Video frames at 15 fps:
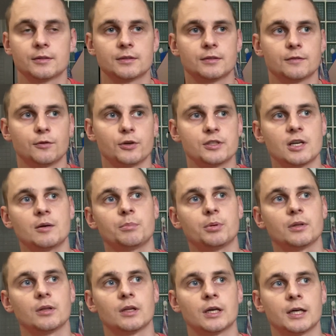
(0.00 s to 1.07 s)
for
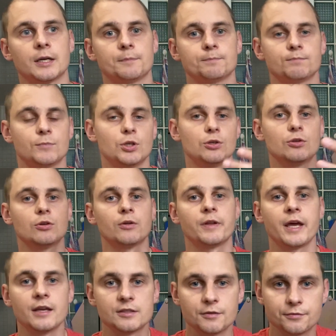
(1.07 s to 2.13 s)
example, you're a
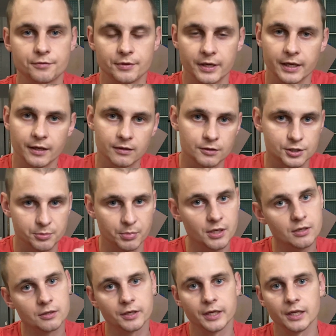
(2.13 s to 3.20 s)
native English
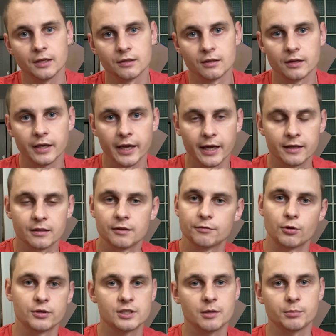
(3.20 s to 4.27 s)
speaker and for
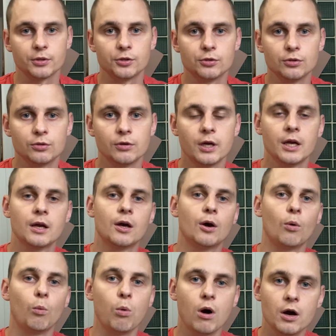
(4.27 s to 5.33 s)
example, you
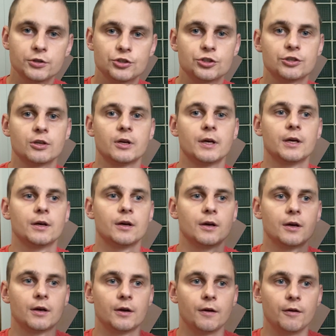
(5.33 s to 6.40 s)
watch
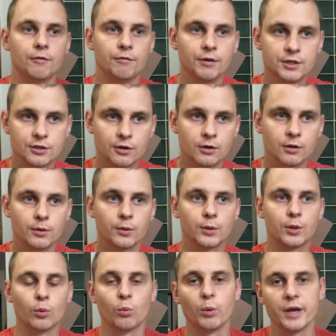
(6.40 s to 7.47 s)
video
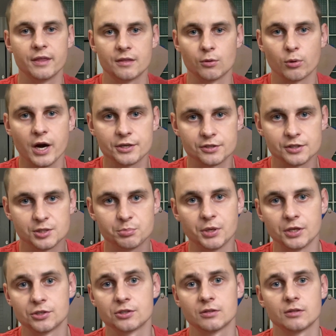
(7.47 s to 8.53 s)
with the Russian
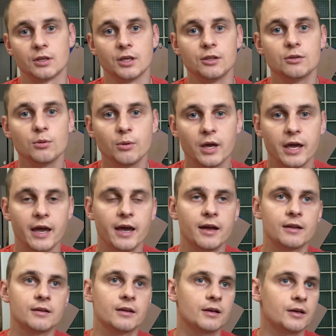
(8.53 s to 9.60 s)
speech. You
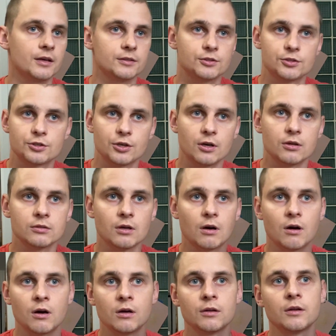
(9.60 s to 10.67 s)
can turn
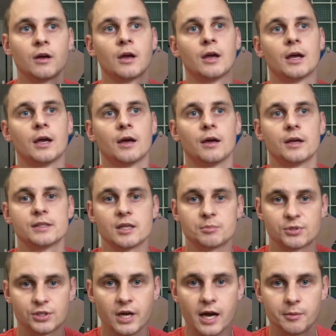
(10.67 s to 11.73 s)
on
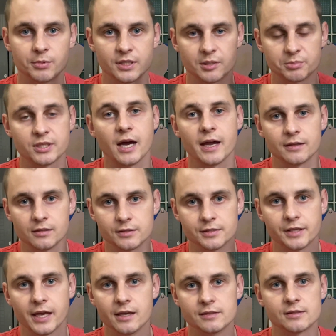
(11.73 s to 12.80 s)

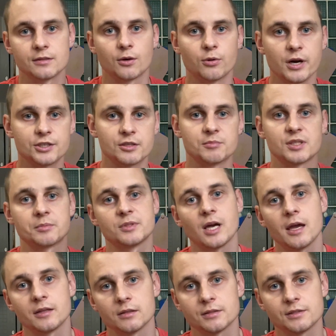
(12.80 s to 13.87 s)
subtitles, yes, Russian
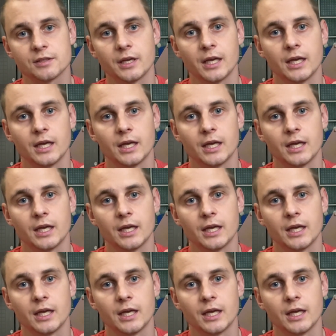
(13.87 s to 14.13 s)
subtitles